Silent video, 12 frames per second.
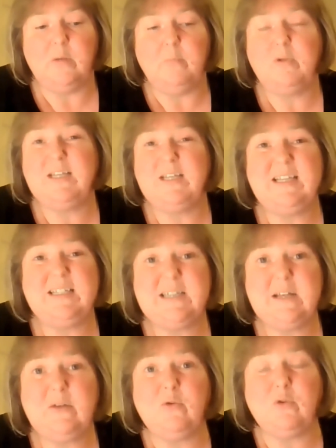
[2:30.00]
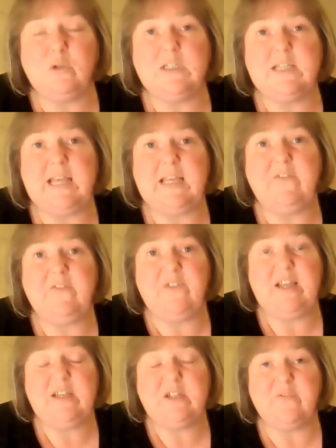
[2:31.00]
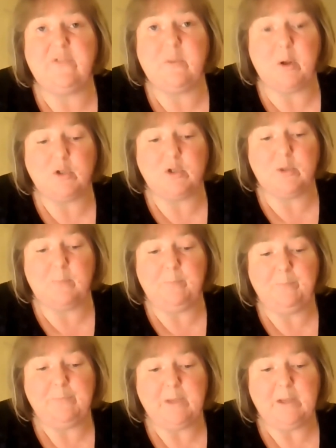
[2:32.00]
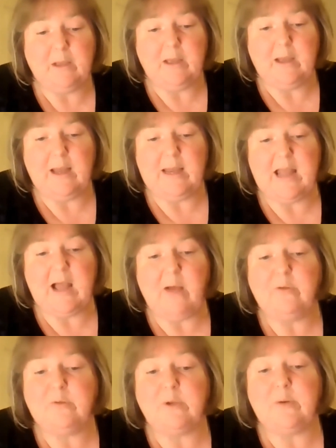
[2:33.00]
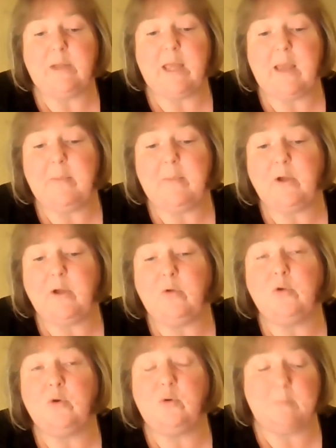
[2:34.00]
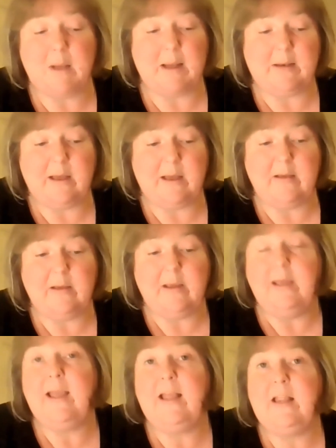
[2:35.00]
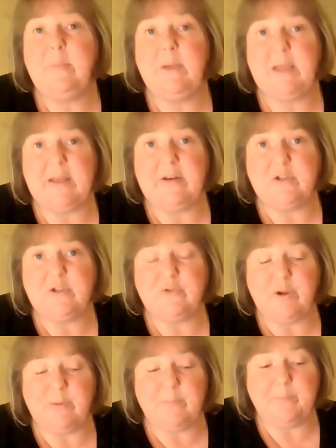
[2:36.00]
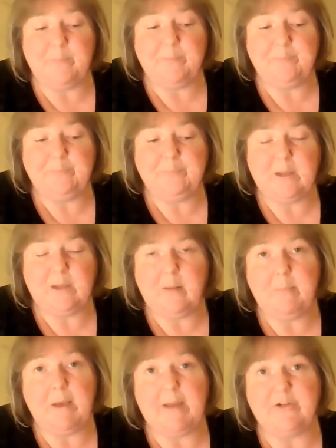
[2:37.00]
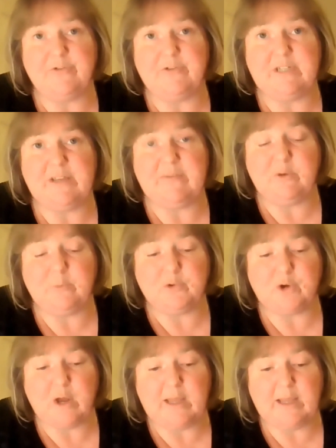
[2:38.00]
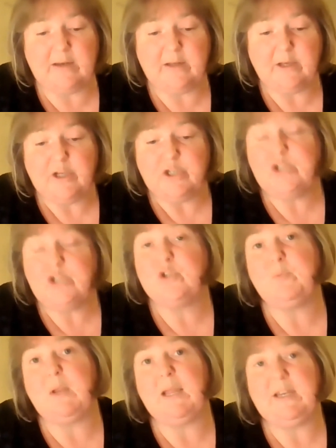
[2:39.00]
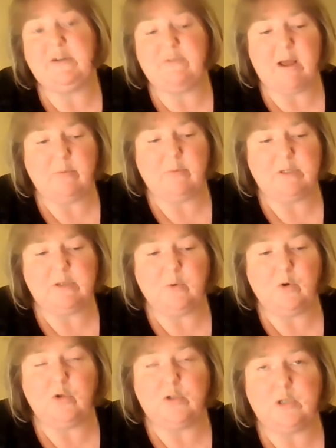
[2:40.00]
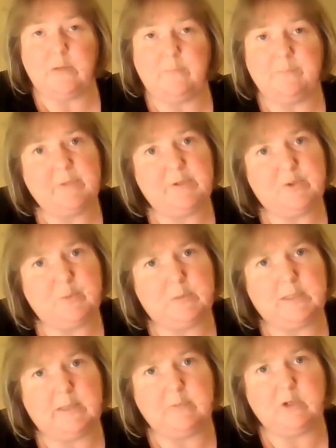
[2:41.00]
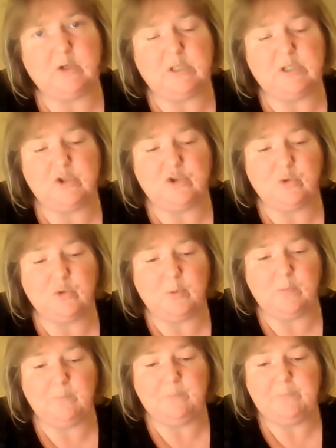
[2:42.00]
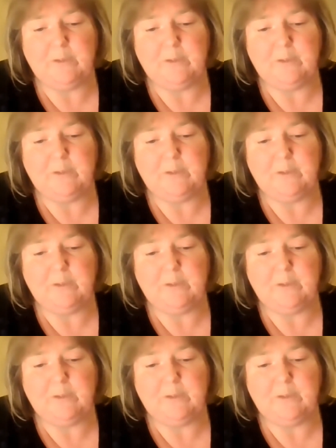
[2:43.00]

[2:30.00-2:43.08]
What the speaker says: But he still couldn't take his feet off the bottom, and now there's only him and a girl called Manda in the beginners group. Manda had given up trying. She just played around in the water and sometimes got into trouble.